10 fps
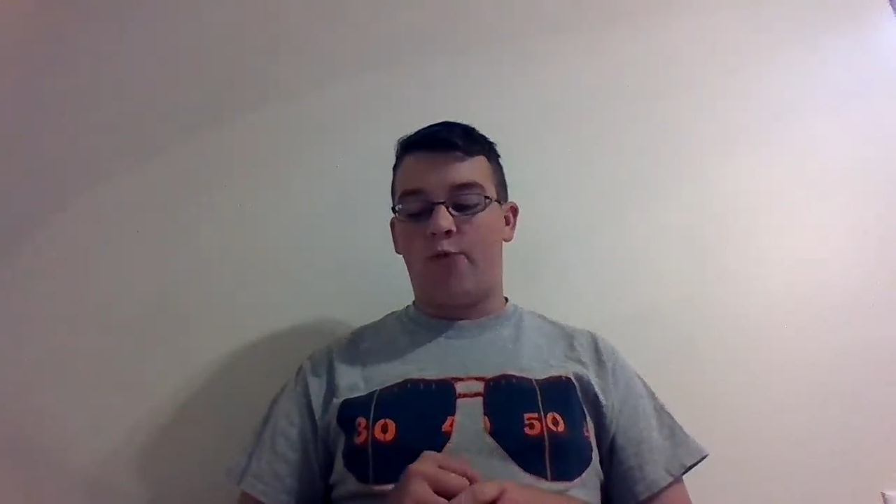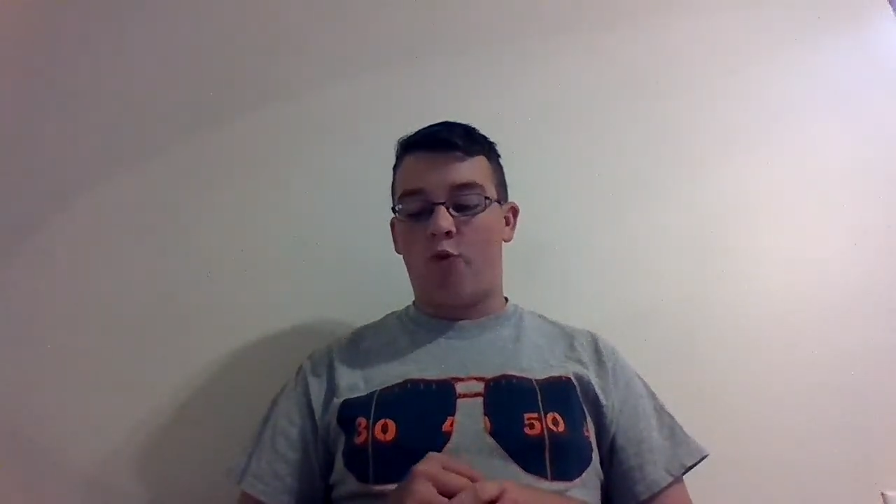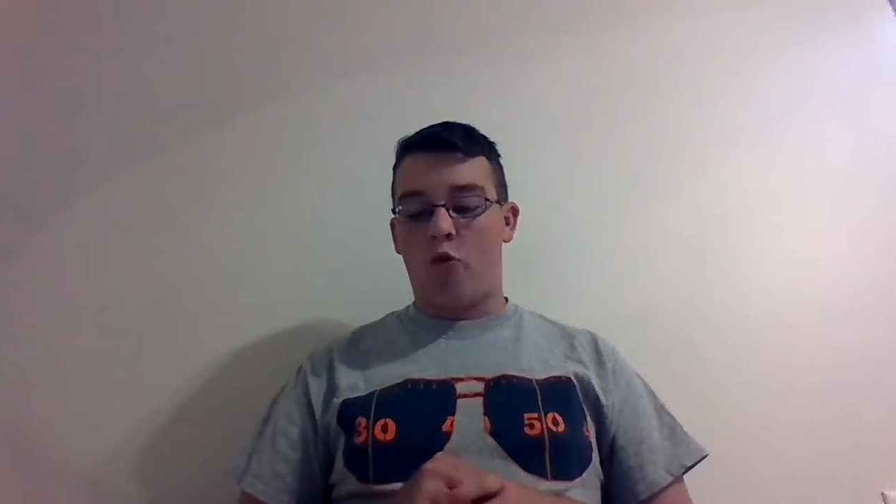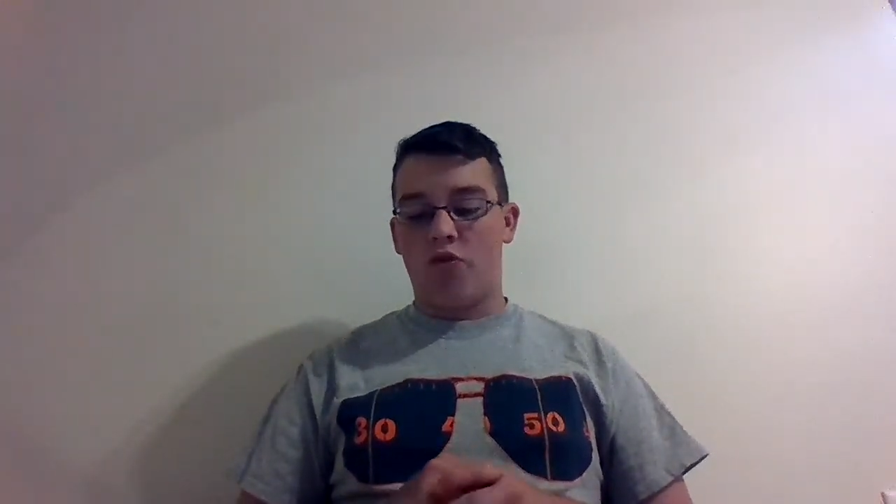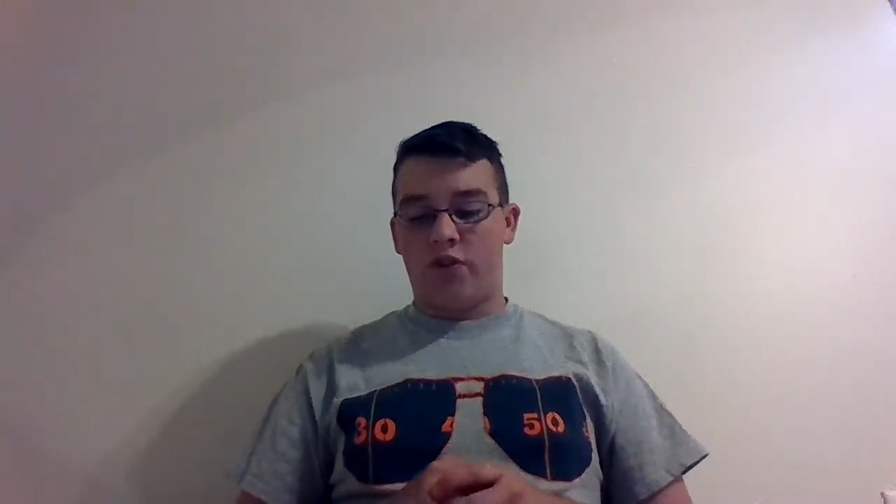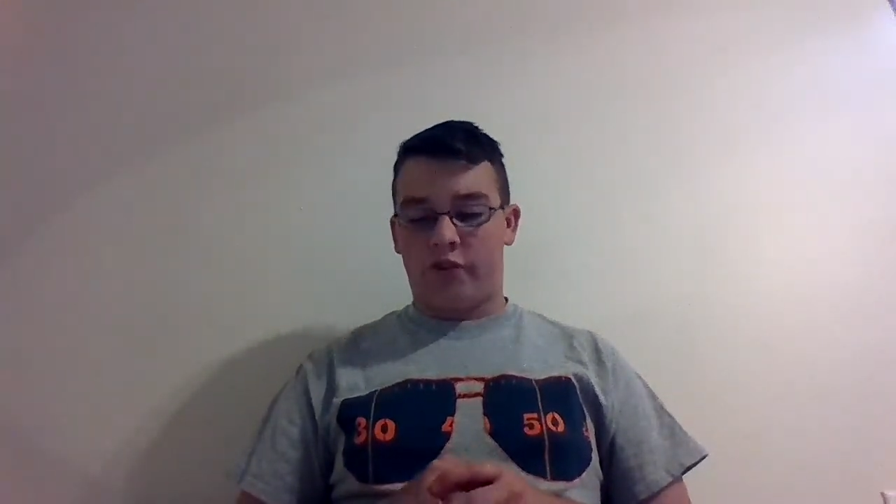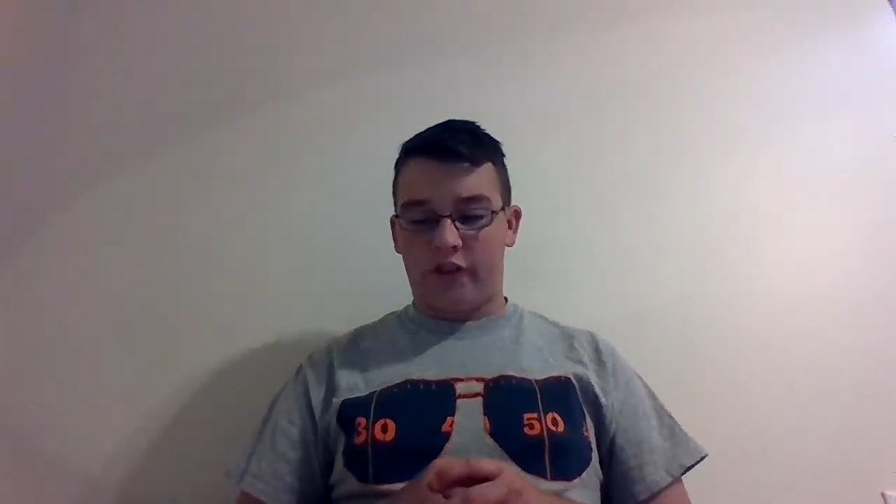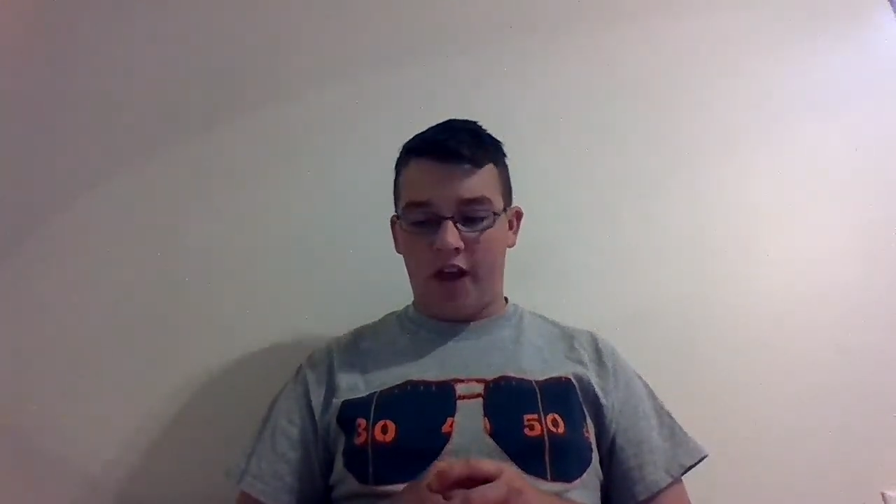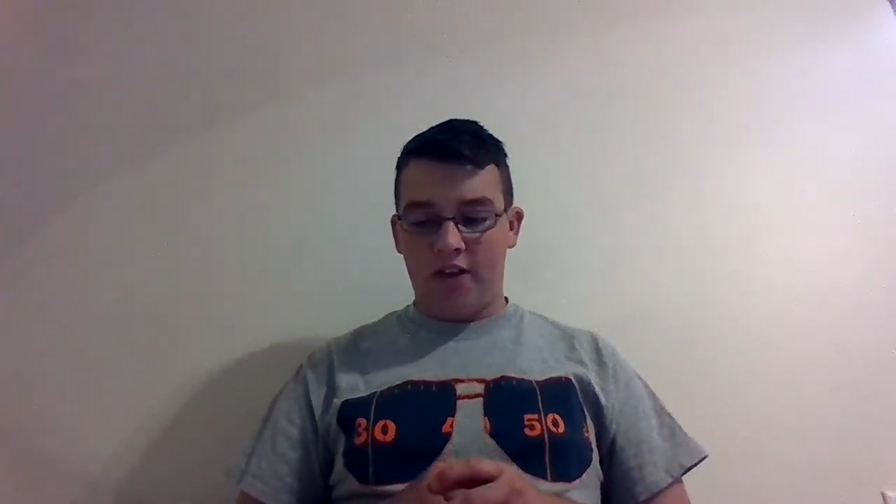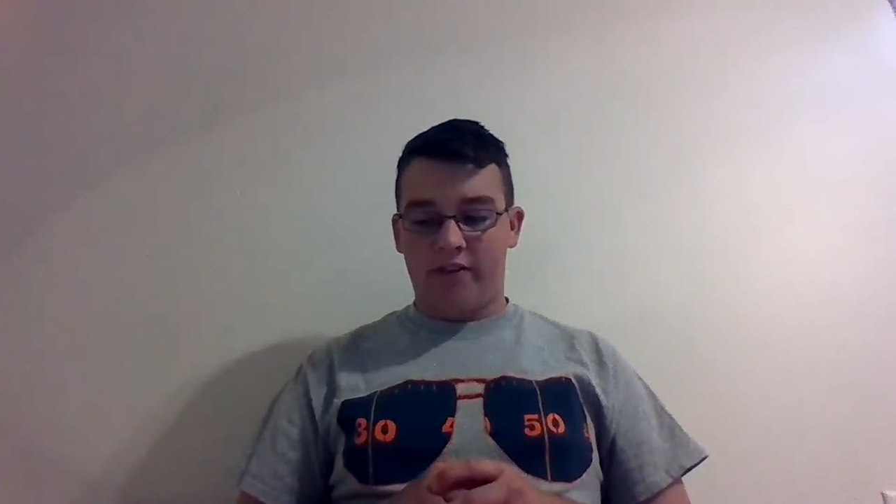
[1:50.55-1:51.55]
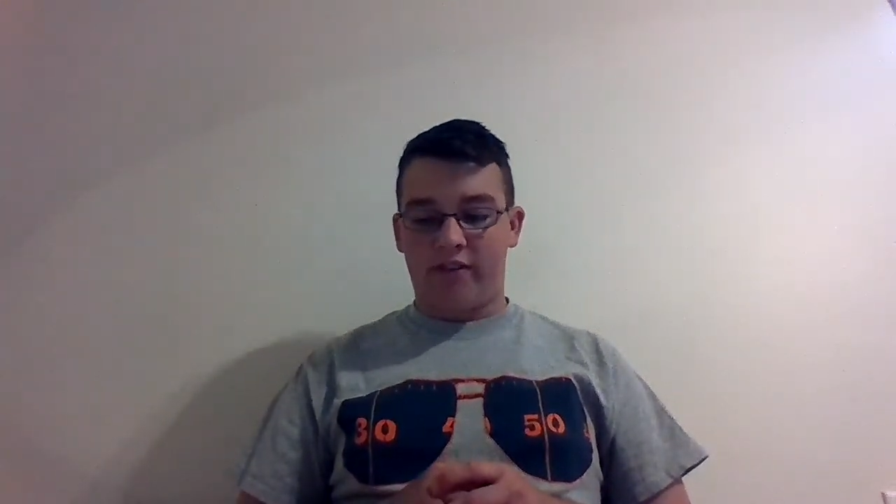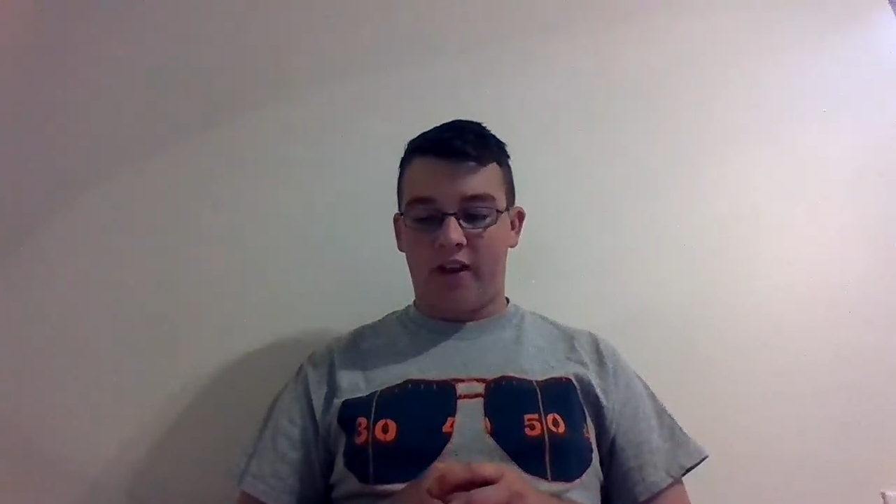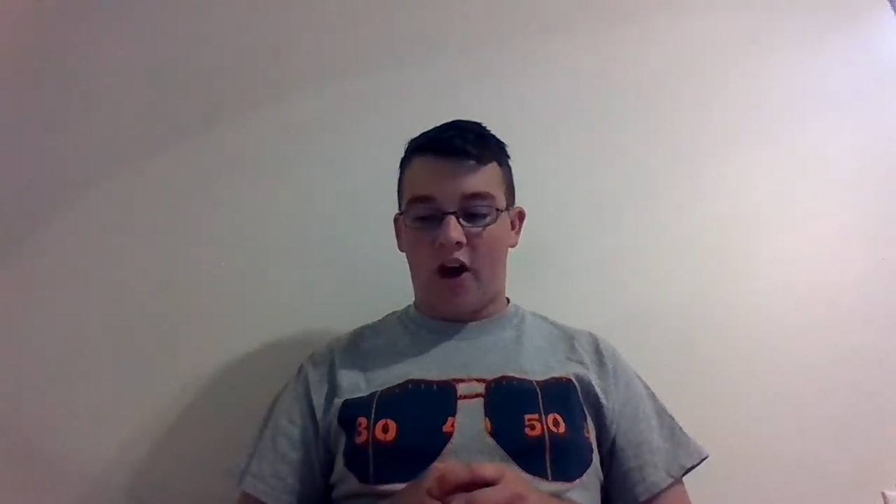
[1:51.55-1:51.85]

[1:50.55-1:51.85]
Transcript: for the Saints,